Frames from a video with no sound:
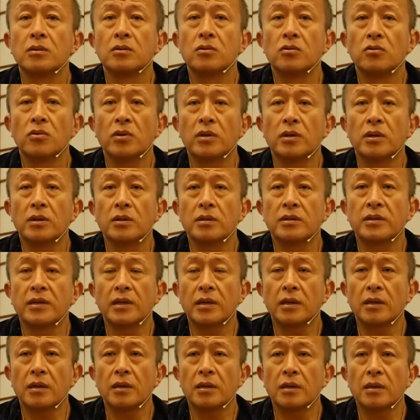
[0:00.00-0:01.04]
You are
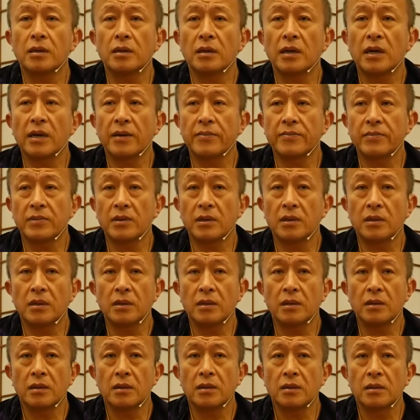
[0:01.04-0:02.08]
there, I'm
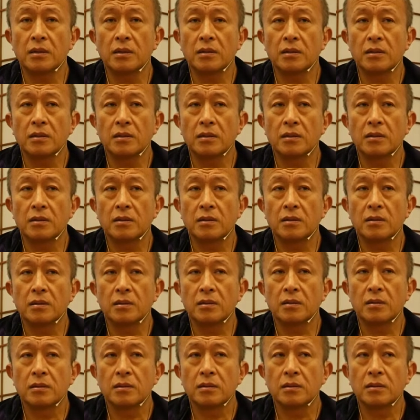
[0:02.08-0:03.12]
here.
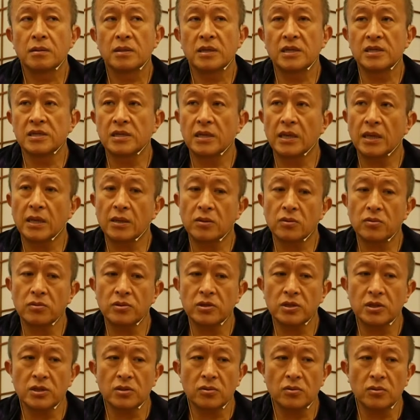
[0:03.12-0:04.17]
There's the air
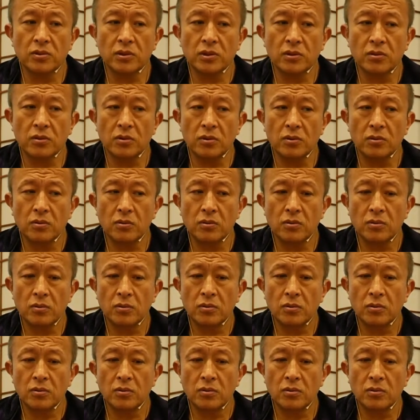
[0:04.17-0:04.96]
condition going on.